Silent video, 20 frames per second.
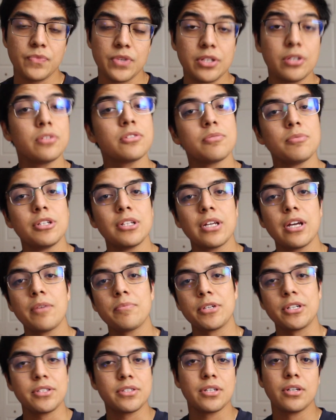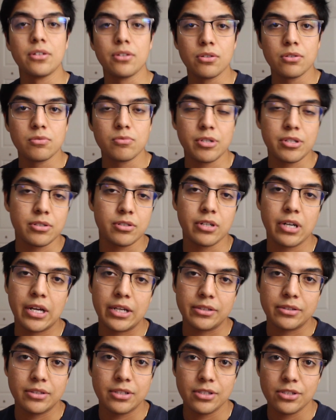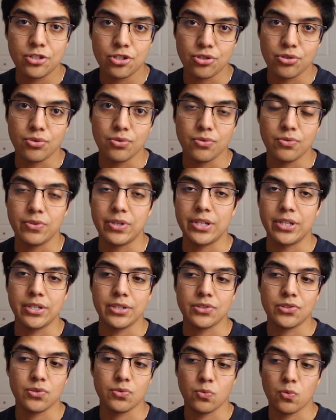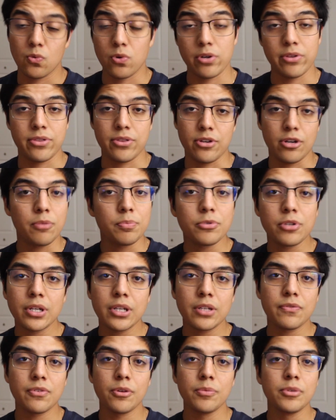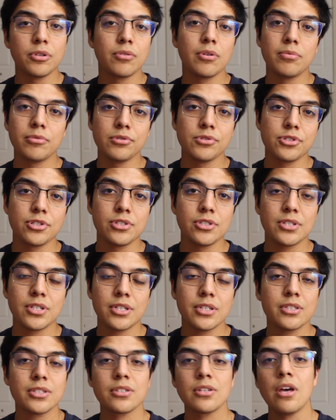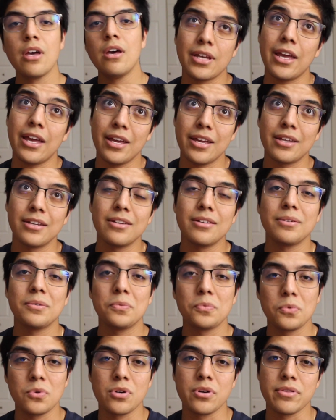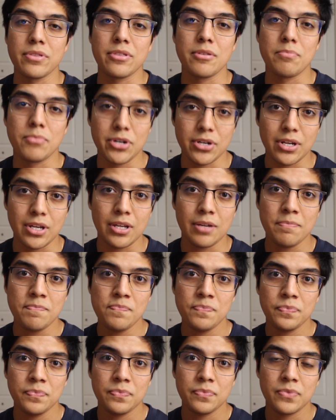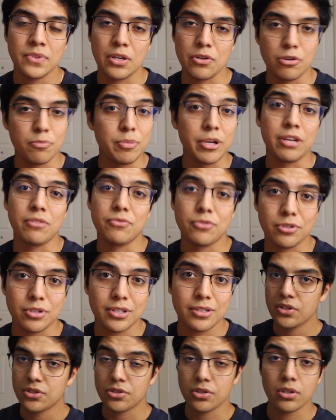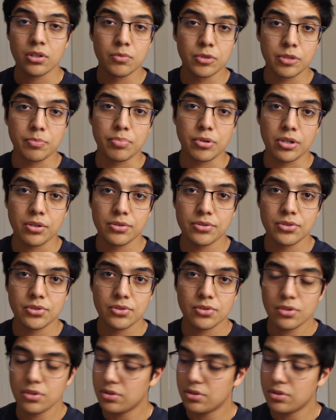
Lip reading: And ultimately, I'm gonna tell you whether or not this shoe is worth the upgrade from the Revolution 6 and worth the money that you're paying for it. Starting with the pros,